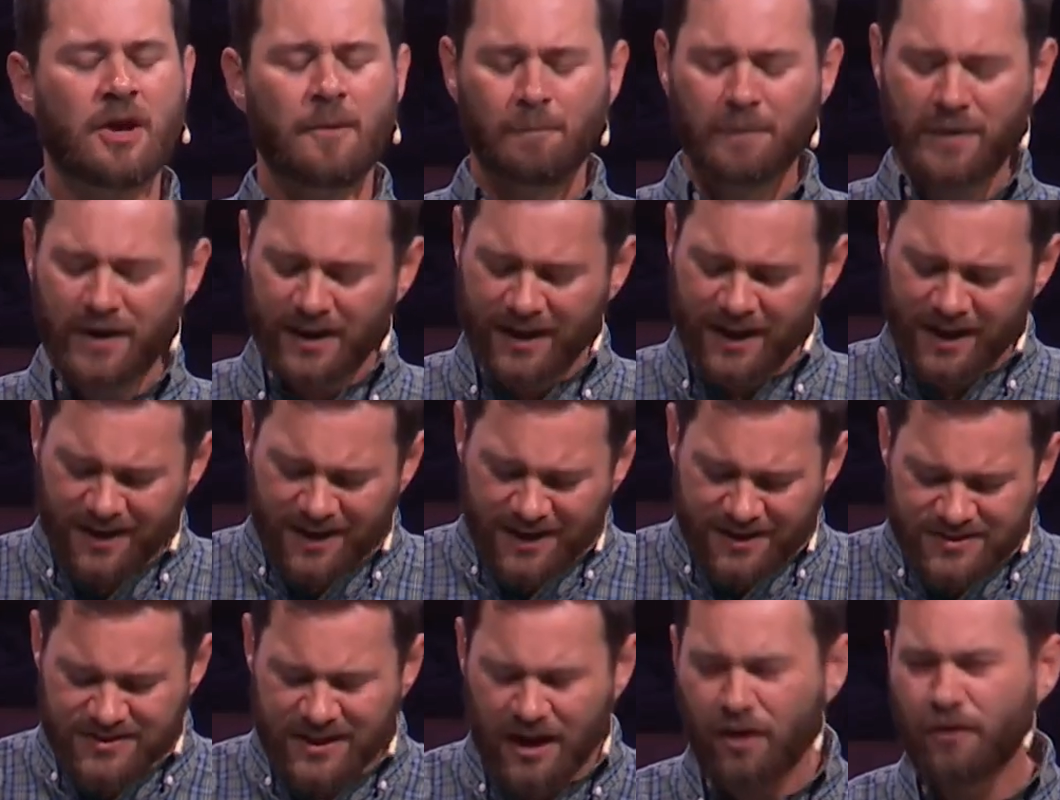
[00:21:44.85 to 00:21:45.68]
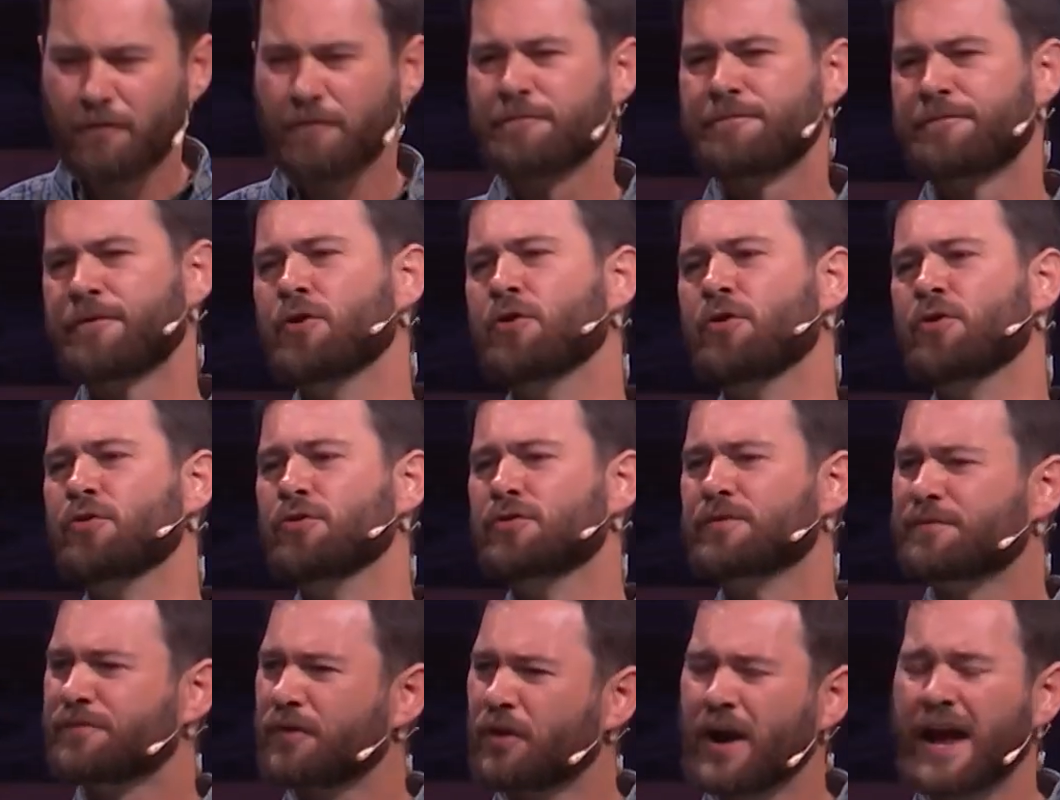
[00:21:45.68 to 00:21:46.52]
But it is our food
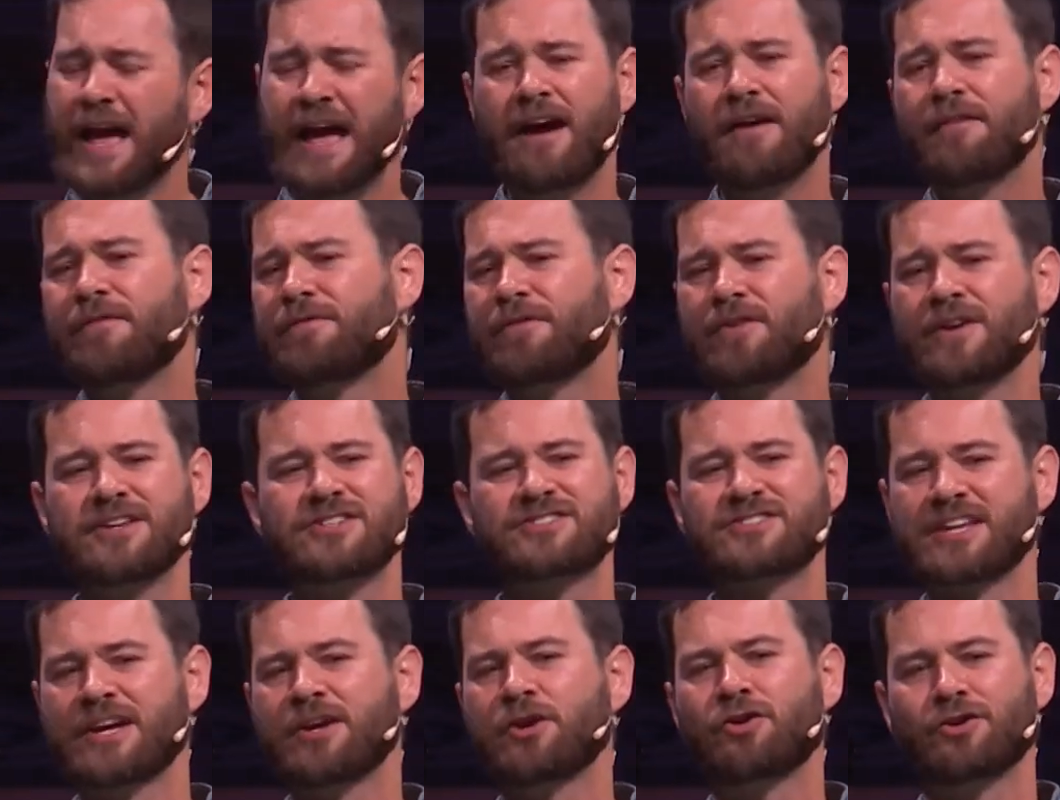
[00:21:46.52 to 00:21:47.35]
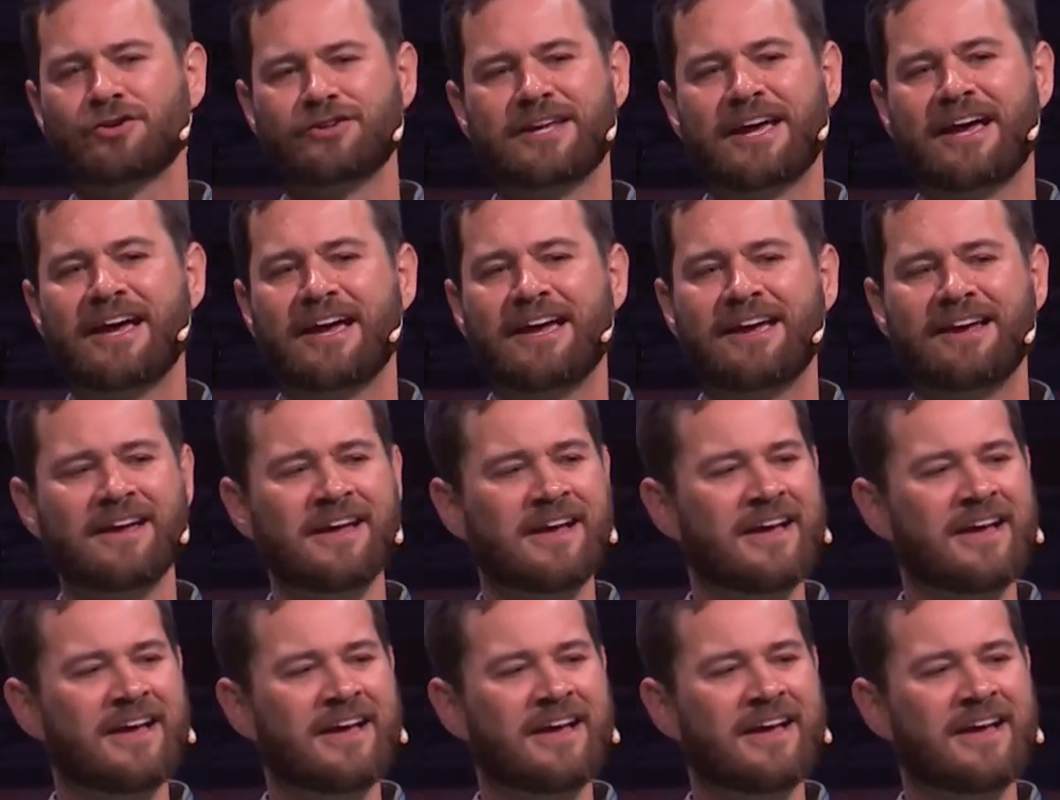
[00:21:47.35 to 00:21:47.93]
for every single day.